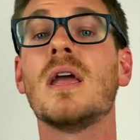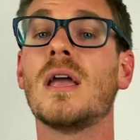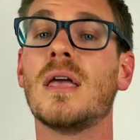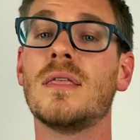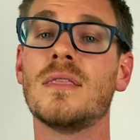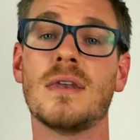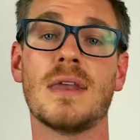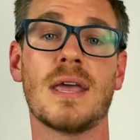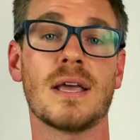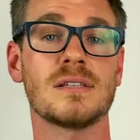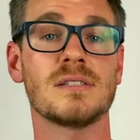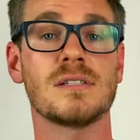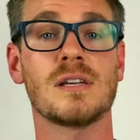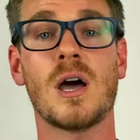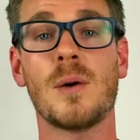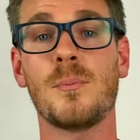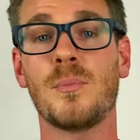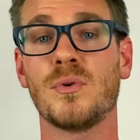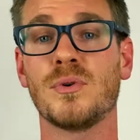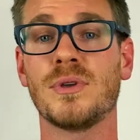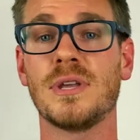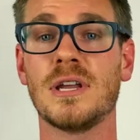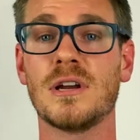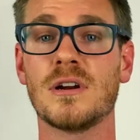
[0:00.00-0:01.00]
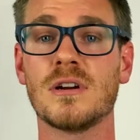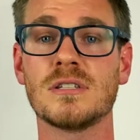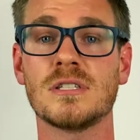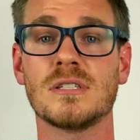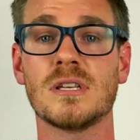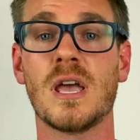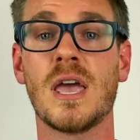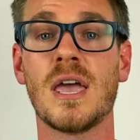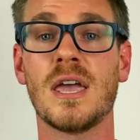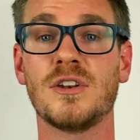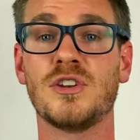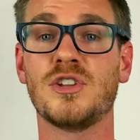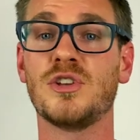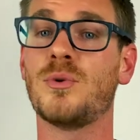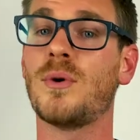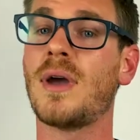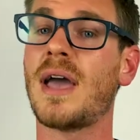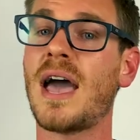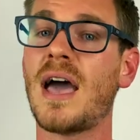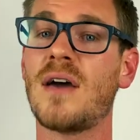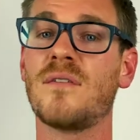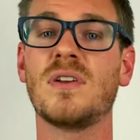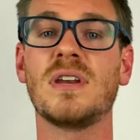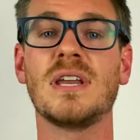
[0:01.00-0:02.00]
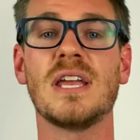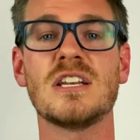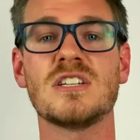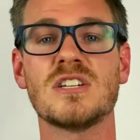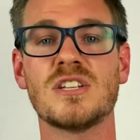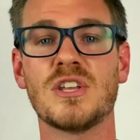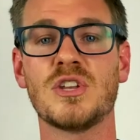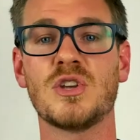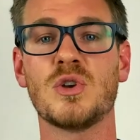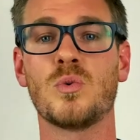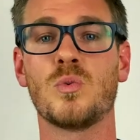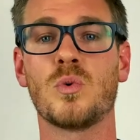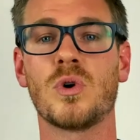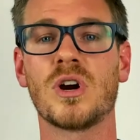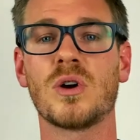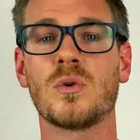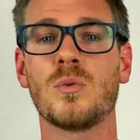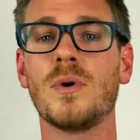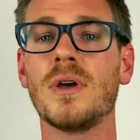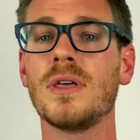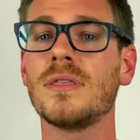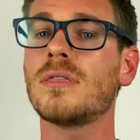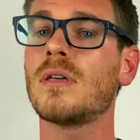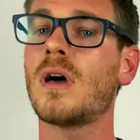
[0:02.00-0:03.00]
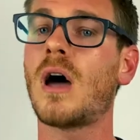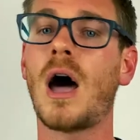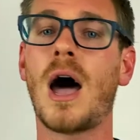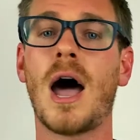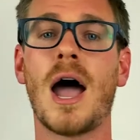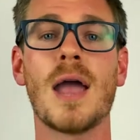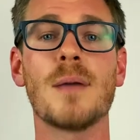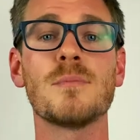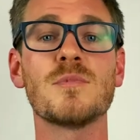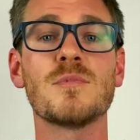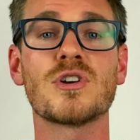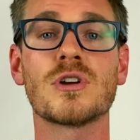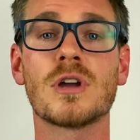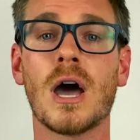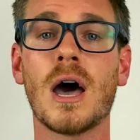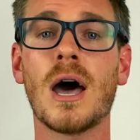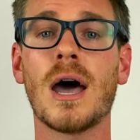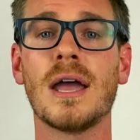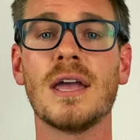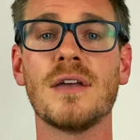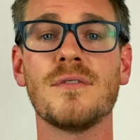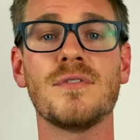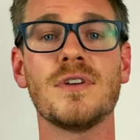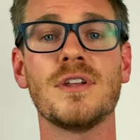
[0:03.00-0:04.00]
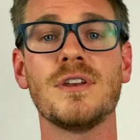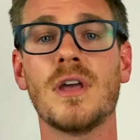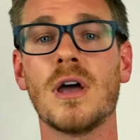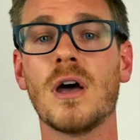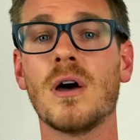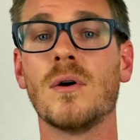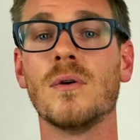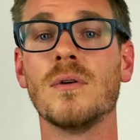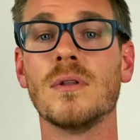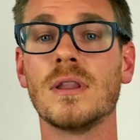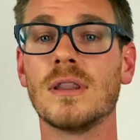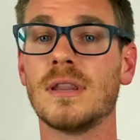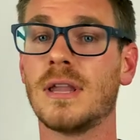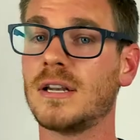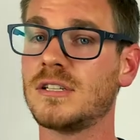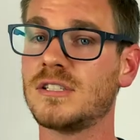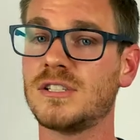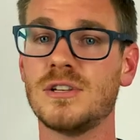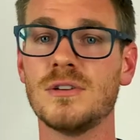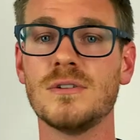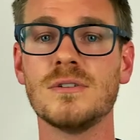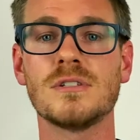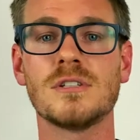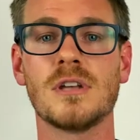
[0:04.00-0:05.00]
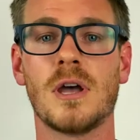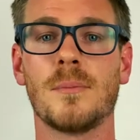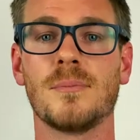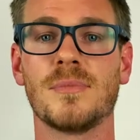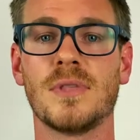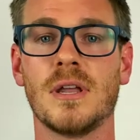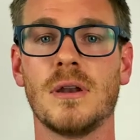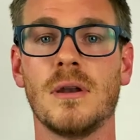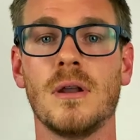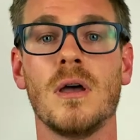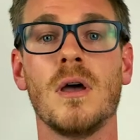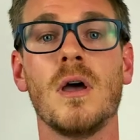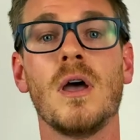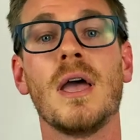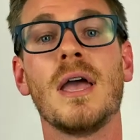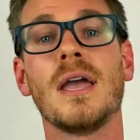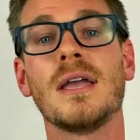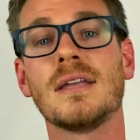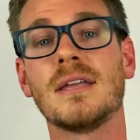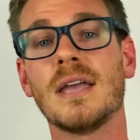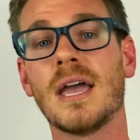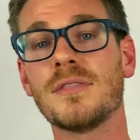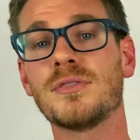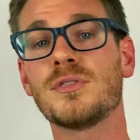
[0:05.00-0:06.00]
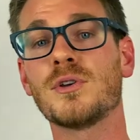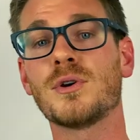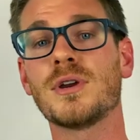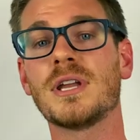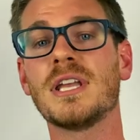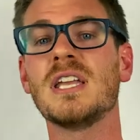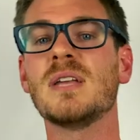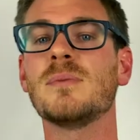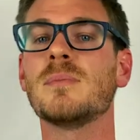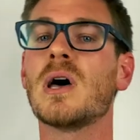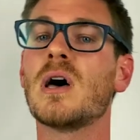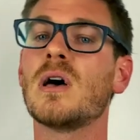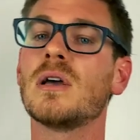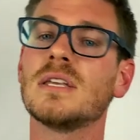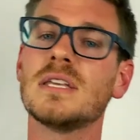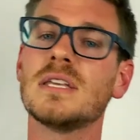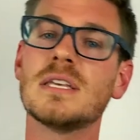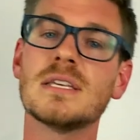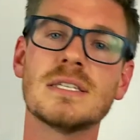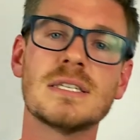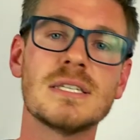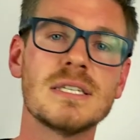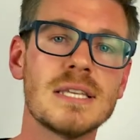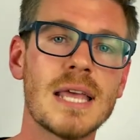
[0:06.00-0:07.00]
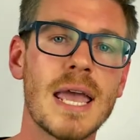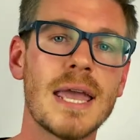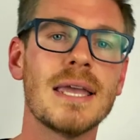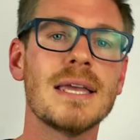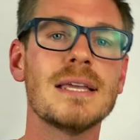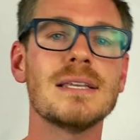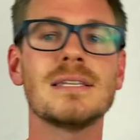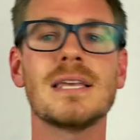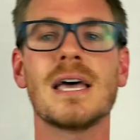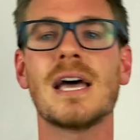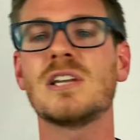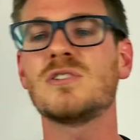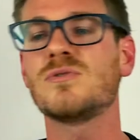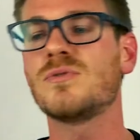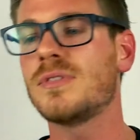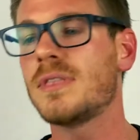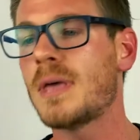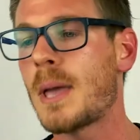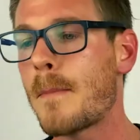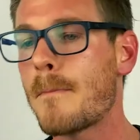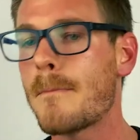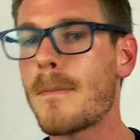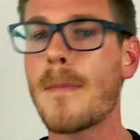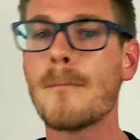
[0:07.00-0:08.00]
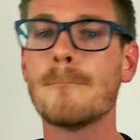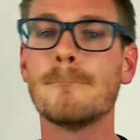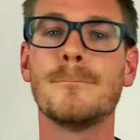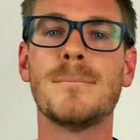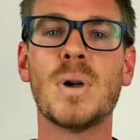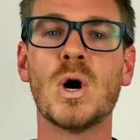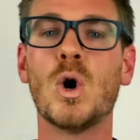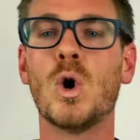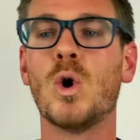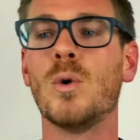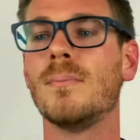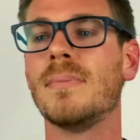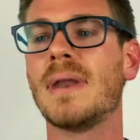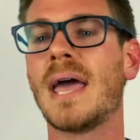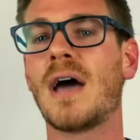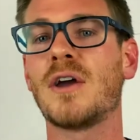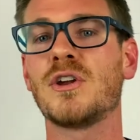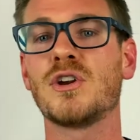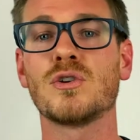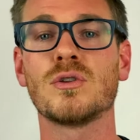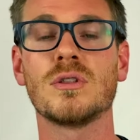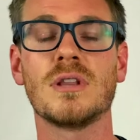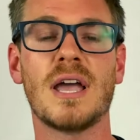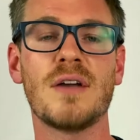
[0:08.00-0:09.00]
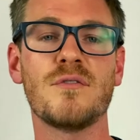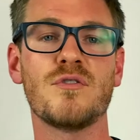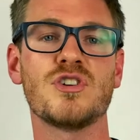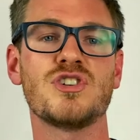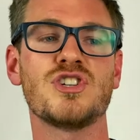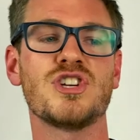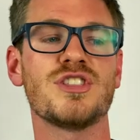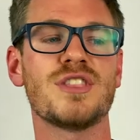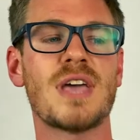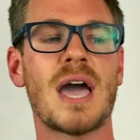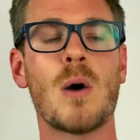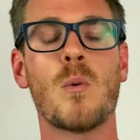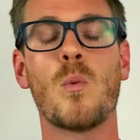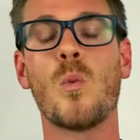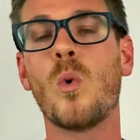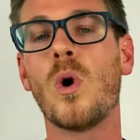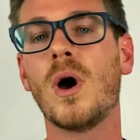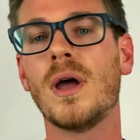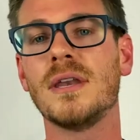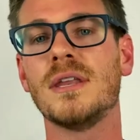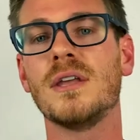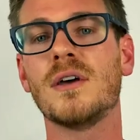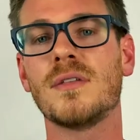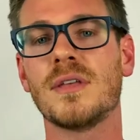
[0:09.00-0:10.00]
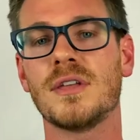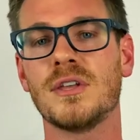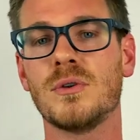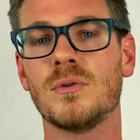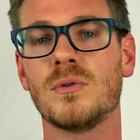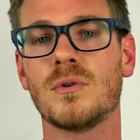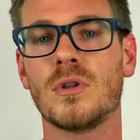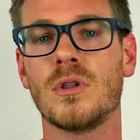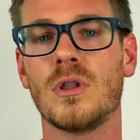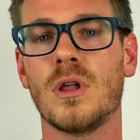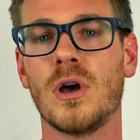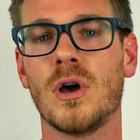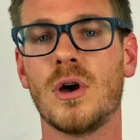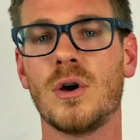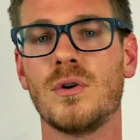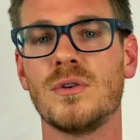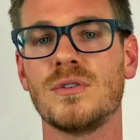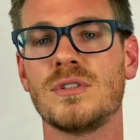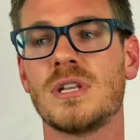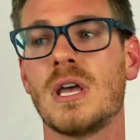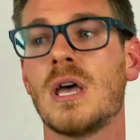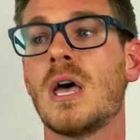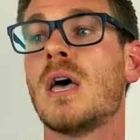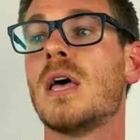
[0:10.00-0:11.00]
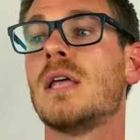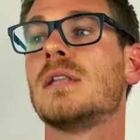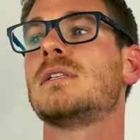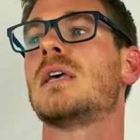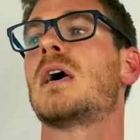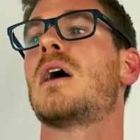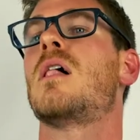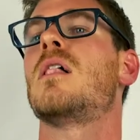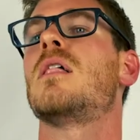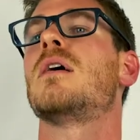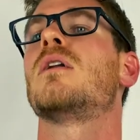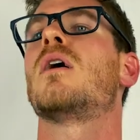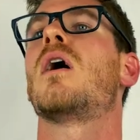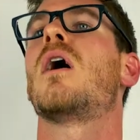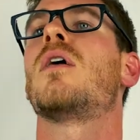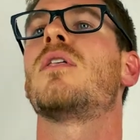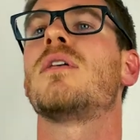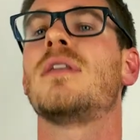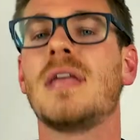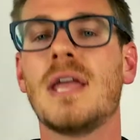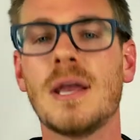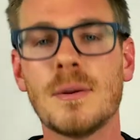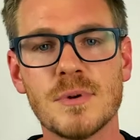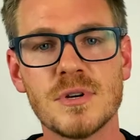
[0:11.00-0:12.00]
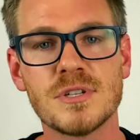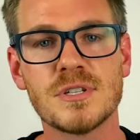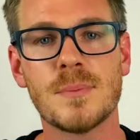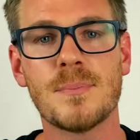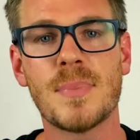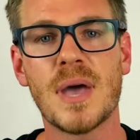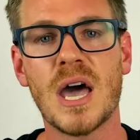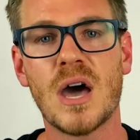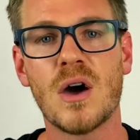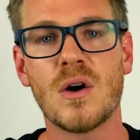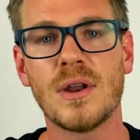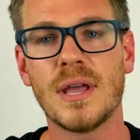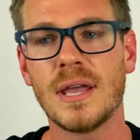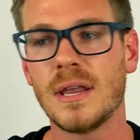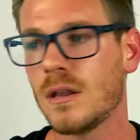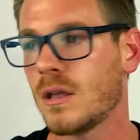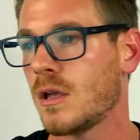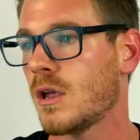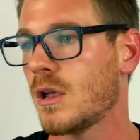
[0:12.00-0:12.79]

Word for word: in the next couple years? Do you have an agent that you work with? I'm guy if you don't. Let's do something. Get their email, you stay in touch with them, boom. Now you're leveraging that one deal that you closed, telling all the neighbors about it.